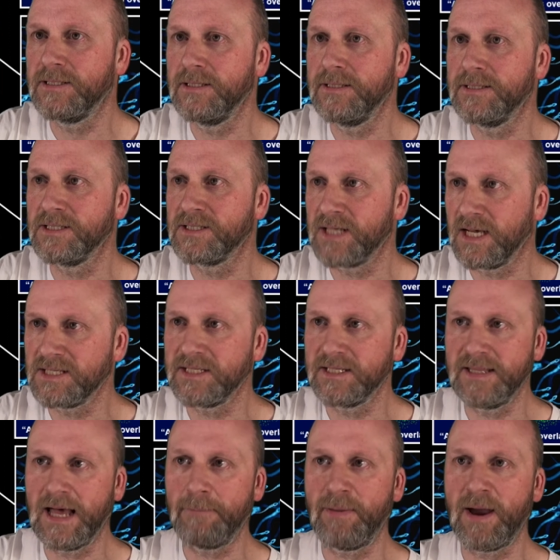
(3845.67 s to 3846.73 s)
discussing
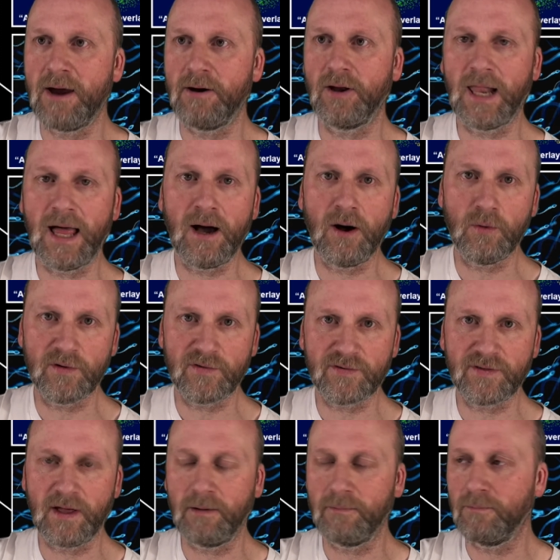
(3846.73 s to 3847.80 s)
that parallel
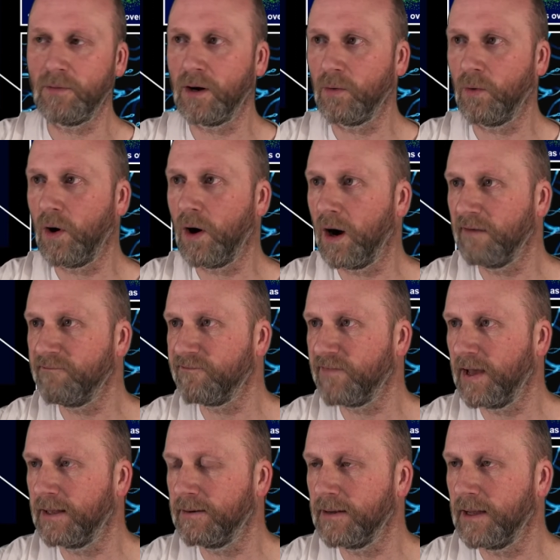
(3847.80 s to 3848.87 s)
with my wife
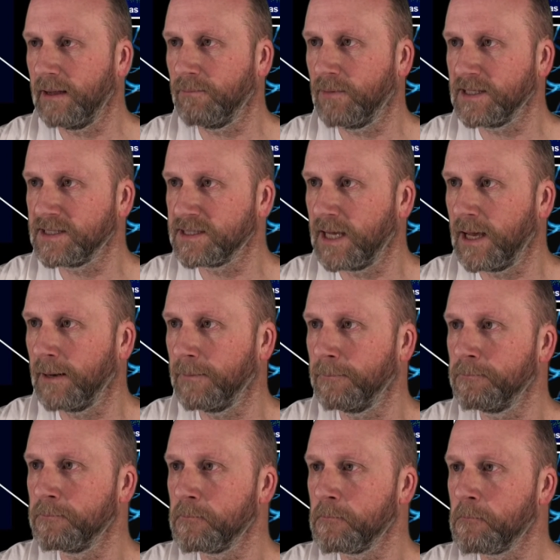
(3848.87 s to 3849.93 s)
and my son,
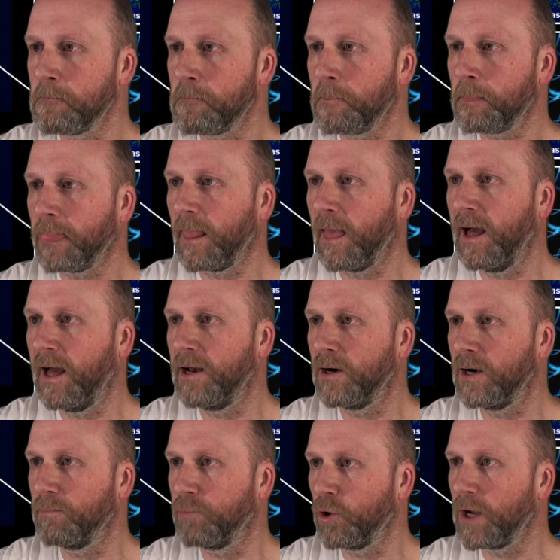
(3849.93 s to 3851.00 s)
and
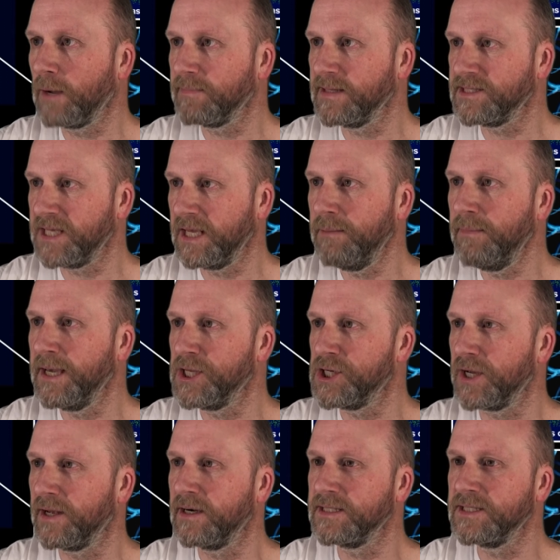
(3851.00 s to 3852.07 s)
I brought up this
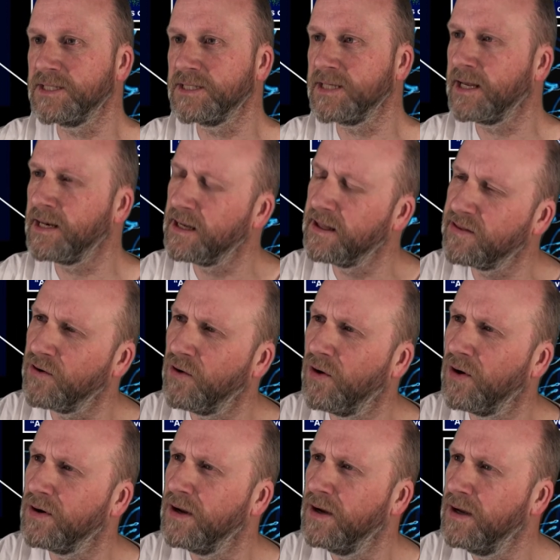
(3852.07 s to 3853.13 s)
image, and I just suddenly
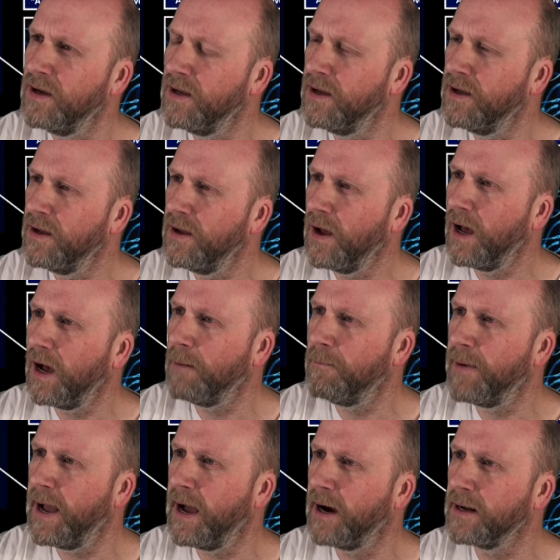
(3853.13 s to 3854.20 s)
thought
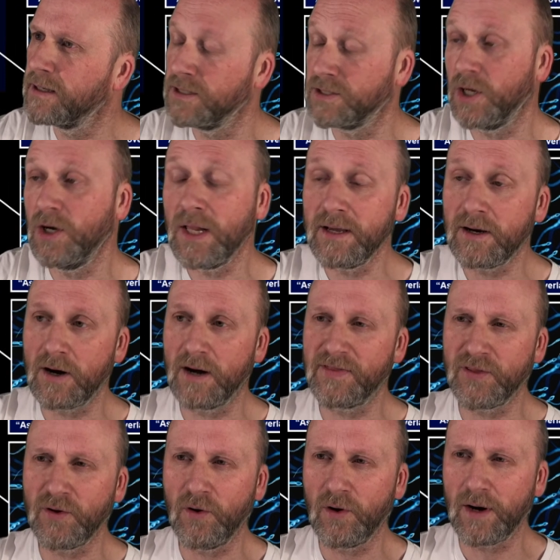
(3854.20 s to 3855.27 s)
about, because earlier I
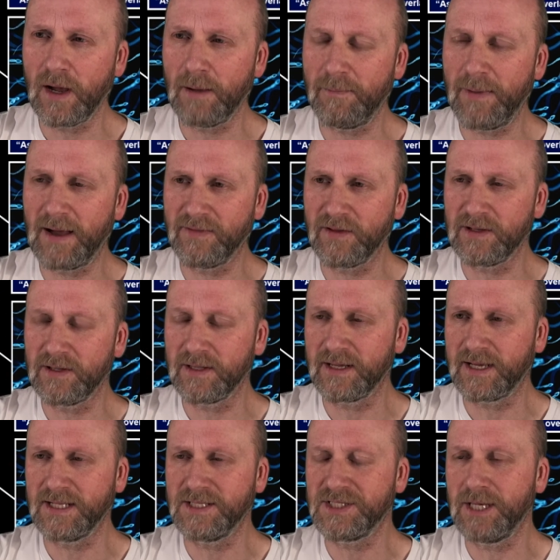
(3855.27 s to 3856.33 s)
thought about
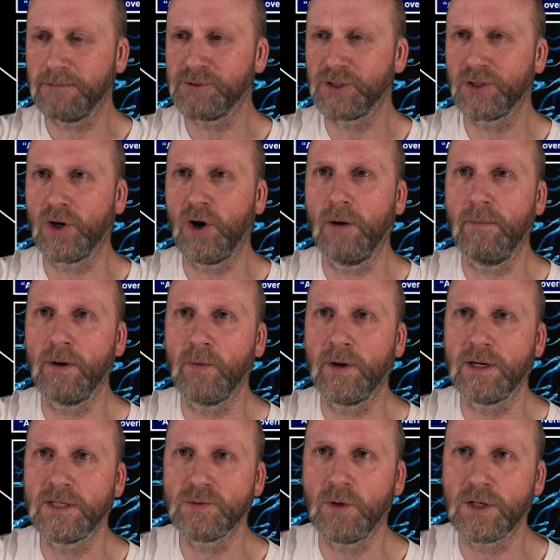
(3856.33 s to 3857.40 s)
the conception comet
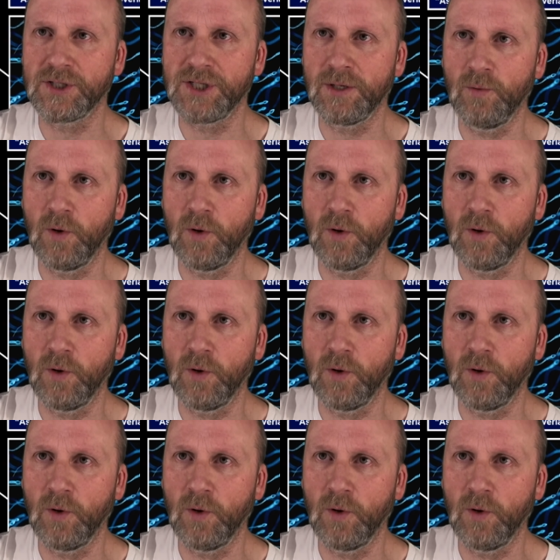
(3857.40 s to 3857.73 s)
when I was watching